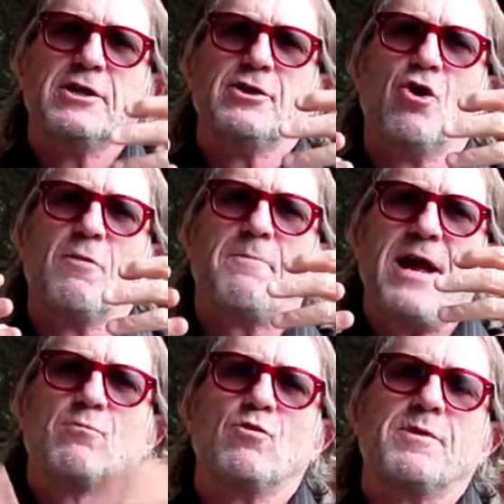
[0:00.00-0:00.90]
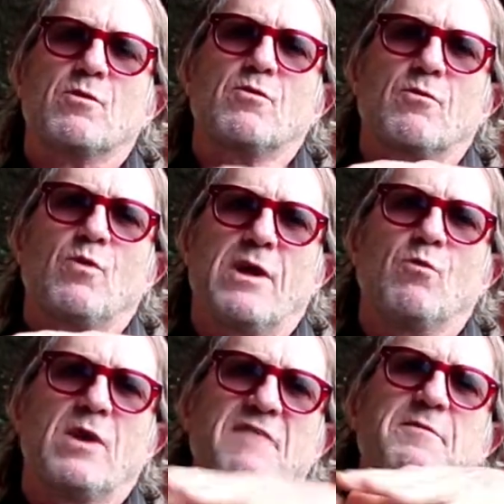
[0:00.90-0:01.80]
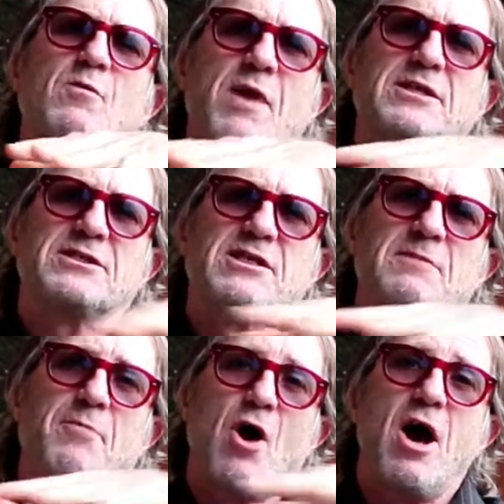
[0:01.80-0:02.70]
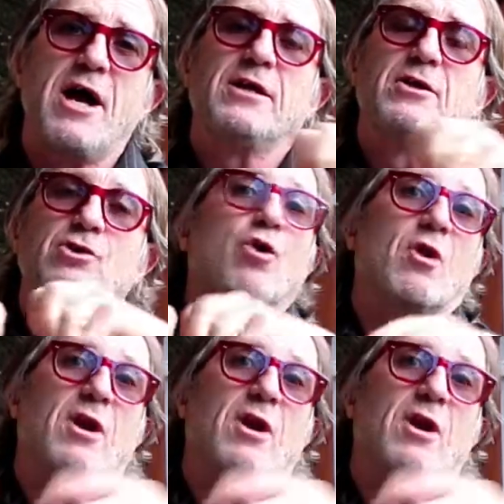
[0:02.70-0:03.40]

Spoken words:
your pet will have been registered by your